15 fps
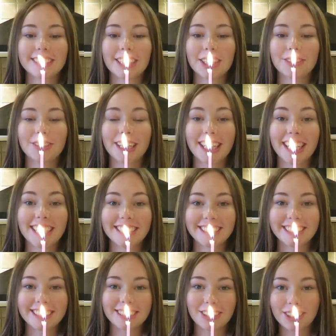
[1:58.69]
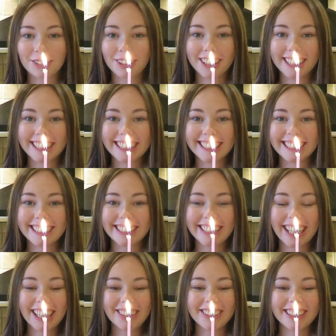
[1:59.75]
So I guess there's only one thing to do
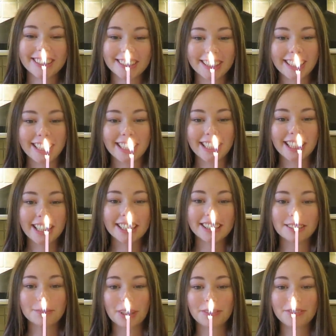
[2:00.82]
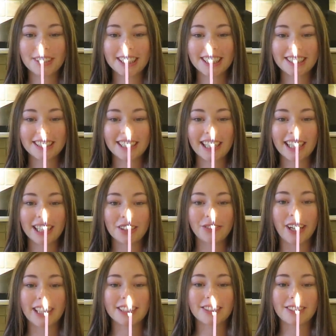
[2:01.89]
now. It's my first year
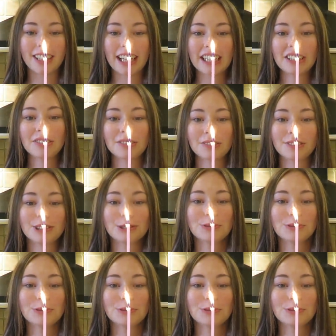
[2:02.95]
of adult life.